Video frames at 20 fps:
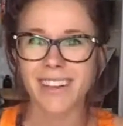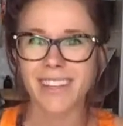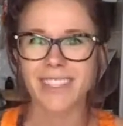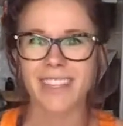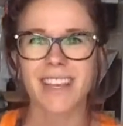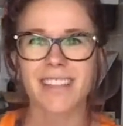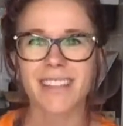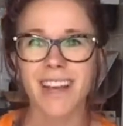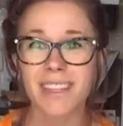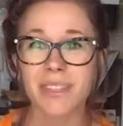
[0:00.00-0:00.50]
Because,
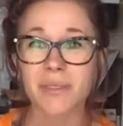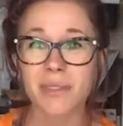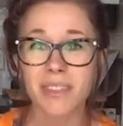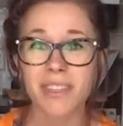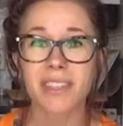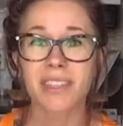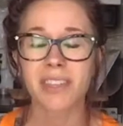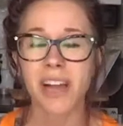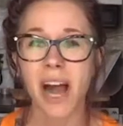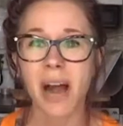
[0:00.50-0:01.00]
like, that's what
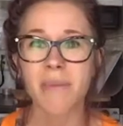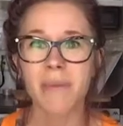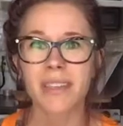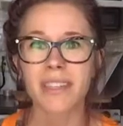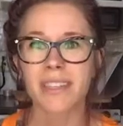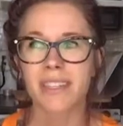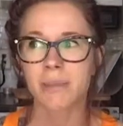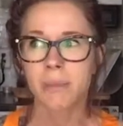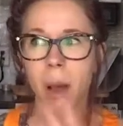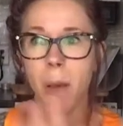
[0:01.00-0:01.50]
this job
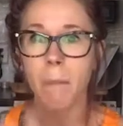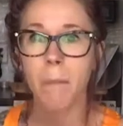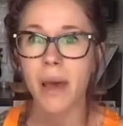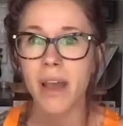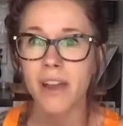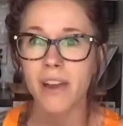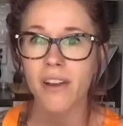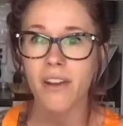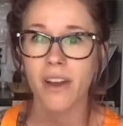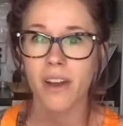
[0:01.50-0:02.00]
is. It's about
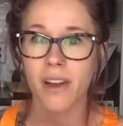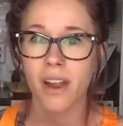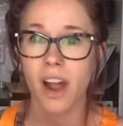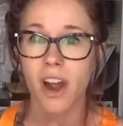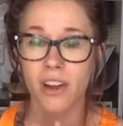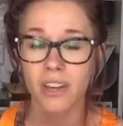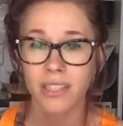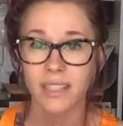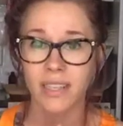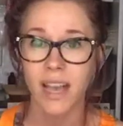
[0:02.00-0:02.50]
bettering
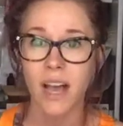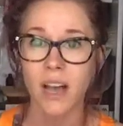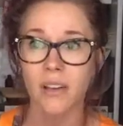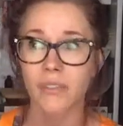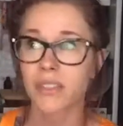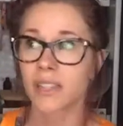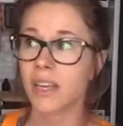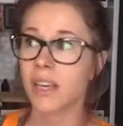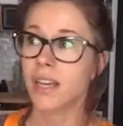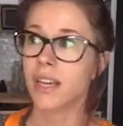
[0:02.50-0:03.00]

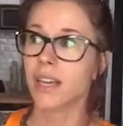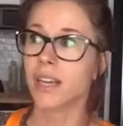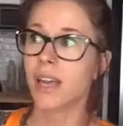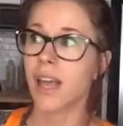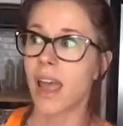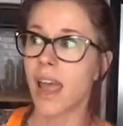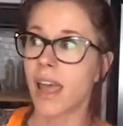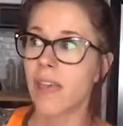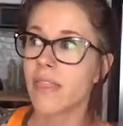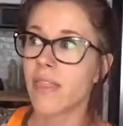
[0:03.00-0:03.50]
ourselves
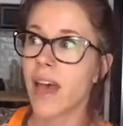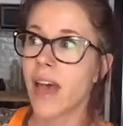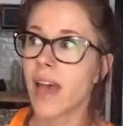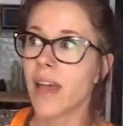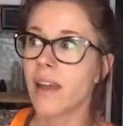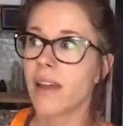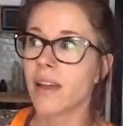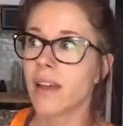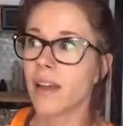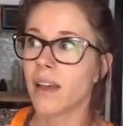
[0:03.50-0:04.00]
and
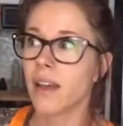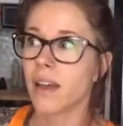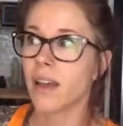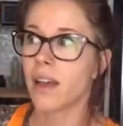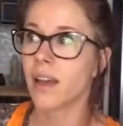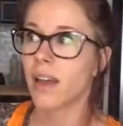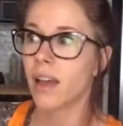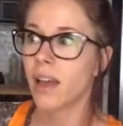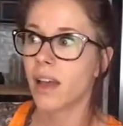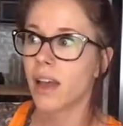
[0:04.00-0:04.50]
then
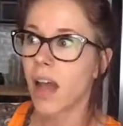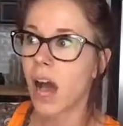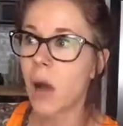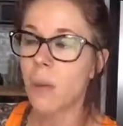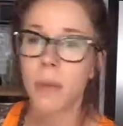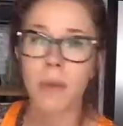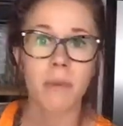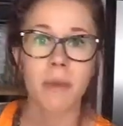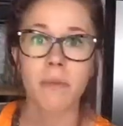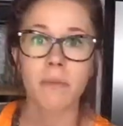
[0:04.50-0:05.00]

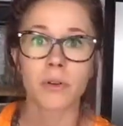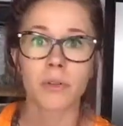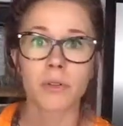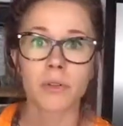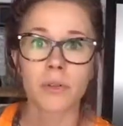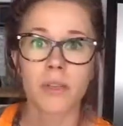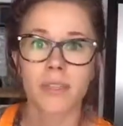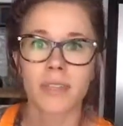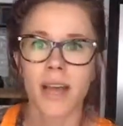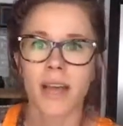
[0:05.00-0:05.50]
helping people
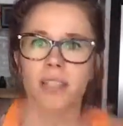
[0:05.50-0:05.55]
do this.